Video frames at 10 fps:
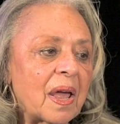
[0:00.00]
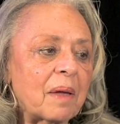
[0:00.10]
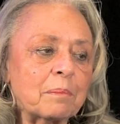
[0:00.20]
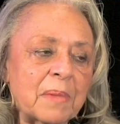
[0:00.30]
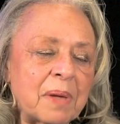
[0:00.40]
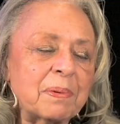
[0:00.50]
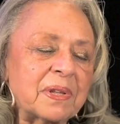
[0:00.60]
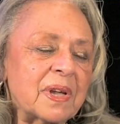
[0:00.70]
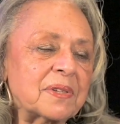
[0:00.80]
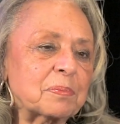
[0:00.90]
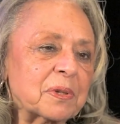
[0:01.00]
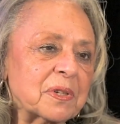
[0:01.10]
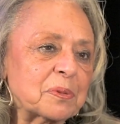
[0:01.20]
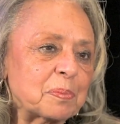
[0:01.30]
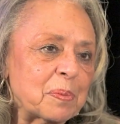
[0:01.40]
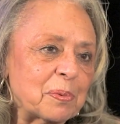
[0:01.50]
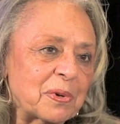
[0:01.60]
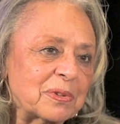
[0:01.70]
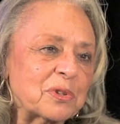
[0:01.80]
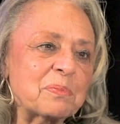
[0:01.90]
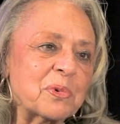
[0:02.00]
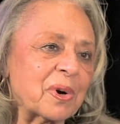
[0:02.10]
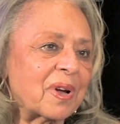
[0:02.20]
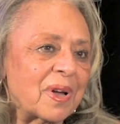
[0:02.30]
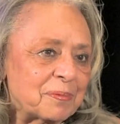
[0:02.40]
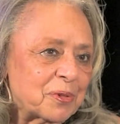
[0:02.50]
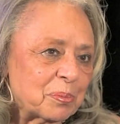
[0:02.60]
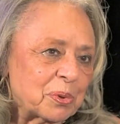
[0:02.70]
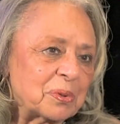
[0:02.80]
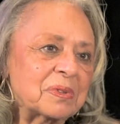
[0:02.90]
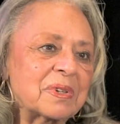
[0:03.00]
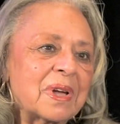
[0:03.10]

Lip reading: Maybe that's because people are a little more comfortable